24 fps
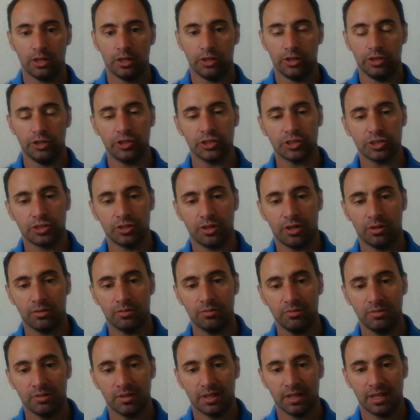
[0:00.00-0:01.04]
You just
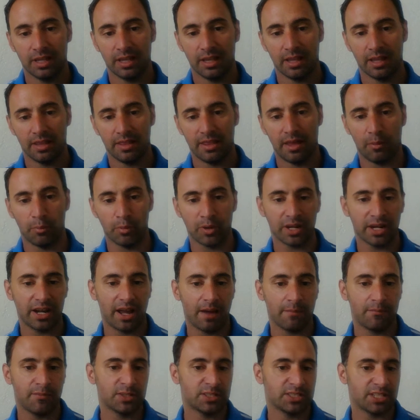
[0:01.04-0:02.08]
know that we're going to
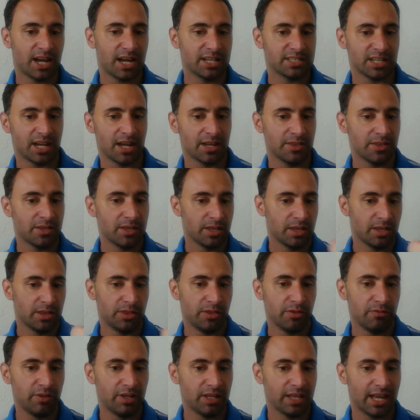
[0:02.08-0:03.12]
emphasize on
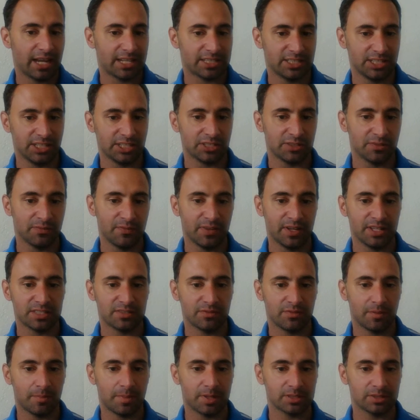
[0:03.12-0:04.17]
the relaxation phase
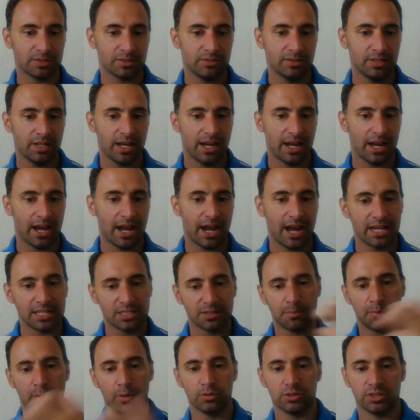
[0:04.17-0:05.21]
of a muscle as
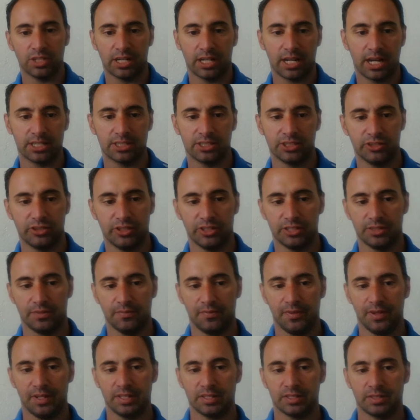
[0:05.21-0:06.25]
opposed to the concentration
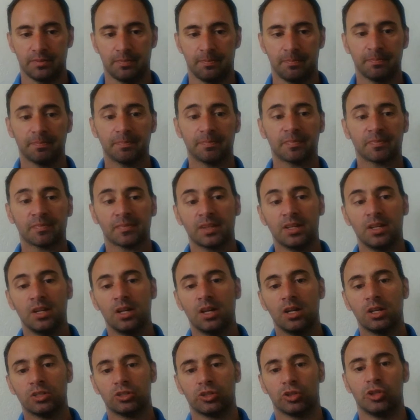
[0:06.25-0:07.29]
phase.
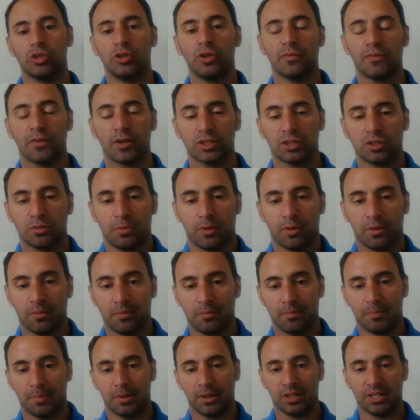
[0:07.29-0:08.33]
So the universal
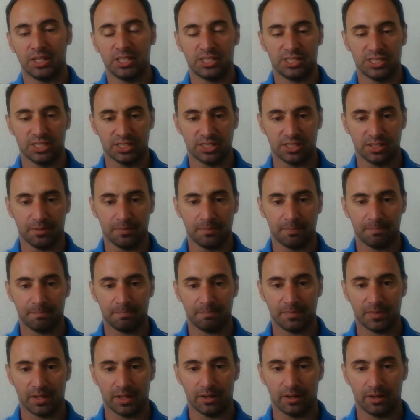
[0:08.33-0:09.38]
mobility system,
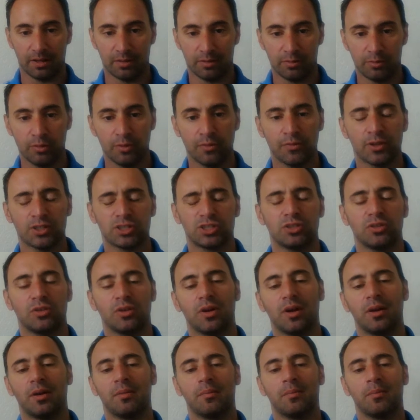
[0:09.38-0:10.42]
the universal
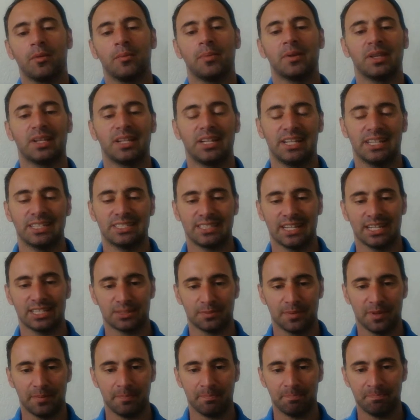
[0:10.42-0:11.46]
mobility
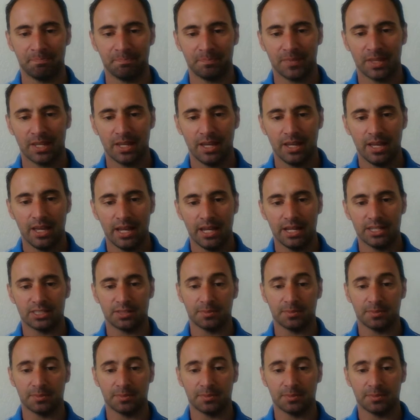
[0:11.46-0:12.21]
assessment. It's